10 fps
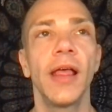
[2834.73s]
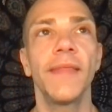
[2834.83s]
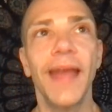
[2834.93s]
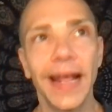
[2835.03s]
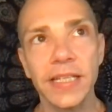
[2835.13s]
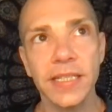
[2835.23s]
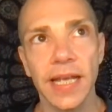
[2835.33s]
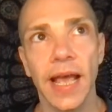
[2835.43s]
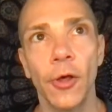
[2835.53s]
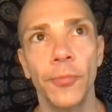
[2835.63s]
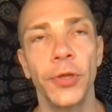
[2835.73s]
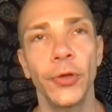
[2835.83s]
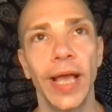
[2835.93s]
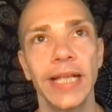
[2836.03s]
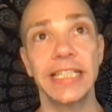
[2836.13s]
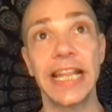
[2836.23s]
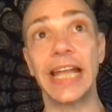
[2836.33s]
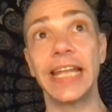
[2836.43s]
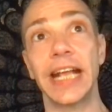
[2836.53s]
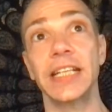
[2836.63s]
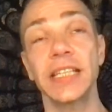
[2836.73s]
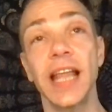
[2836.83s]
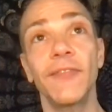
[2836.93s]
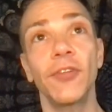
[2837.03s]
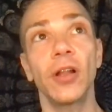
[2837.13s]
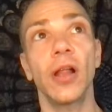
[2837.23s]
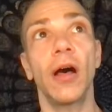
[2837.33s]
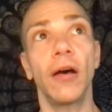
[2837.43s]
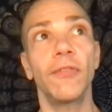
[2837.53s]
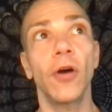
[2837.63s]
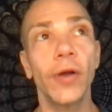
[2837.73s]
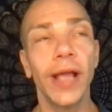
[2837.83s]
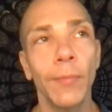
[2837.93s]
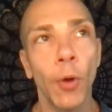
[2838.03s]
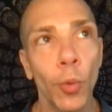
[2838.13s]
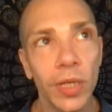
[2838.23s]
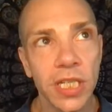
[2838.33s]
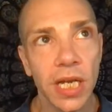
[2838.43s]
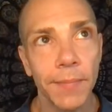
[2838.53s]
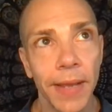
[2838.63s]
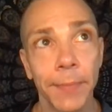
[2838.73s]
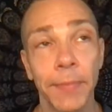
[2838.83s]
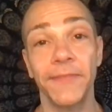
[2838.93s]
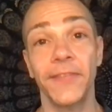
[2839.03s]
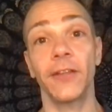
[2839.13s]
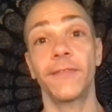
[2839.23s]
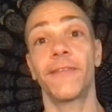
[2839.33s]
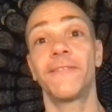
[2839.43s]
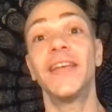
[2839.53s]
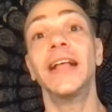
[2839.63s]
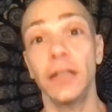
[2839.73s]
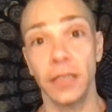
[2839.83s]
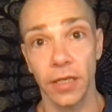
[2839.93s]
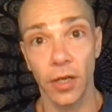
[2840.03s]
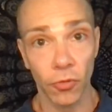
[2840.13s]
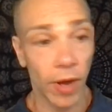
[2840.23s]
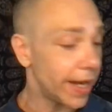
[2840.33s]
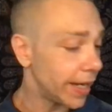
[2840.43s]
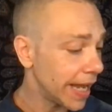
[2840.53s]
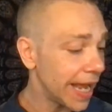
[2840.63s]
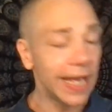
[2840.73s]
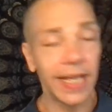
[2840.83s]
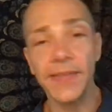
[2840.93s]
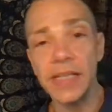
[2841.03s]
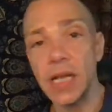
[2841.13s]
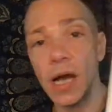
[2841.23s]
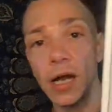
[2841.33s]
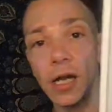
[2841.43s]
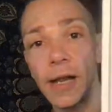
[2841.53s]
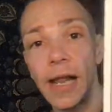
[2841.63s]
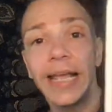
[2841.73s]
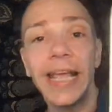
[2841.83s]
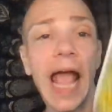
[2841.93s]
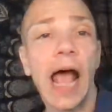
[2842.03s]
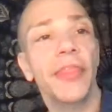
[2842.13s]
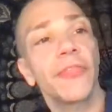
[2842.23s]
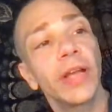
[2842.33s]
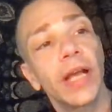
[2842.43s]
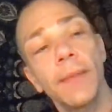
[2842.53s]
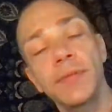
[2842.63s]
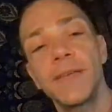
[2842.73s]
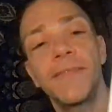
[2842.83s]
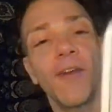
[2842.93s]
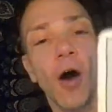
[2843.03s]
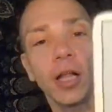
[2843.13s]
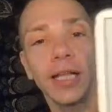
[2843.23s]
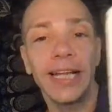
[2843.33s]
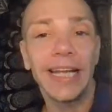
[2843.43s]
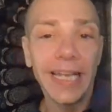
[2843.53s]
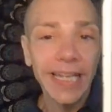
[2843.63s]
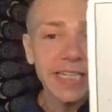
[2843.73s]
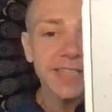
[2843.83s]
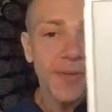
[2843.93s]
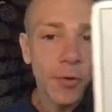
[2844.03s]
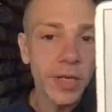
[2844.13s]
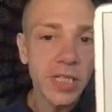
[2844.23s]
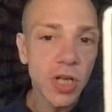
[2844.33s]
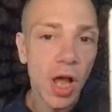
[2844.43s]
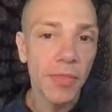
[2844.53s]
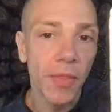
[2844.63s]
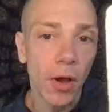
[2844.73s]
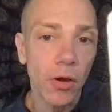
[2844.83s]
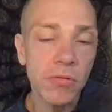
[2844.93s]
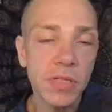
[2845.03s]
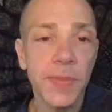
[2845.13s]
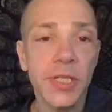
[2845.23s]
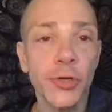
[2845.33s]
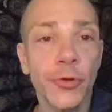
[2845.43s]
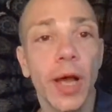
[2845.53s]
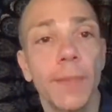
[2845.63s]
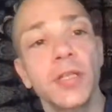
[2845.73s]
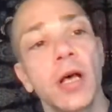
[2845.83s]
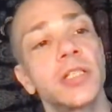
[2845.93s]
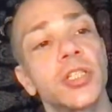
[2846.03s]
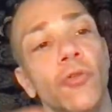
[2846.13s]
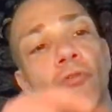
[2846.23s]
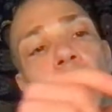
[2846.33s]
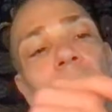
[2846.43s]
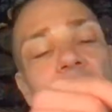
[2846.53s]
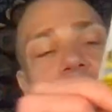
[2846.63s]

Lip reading: that's to help you get to that next level of, okay, well, what's going to make me feel fulfilled? Right? And in this card, 3 cups have fallen and he's focused on those, but 2 cups also remain.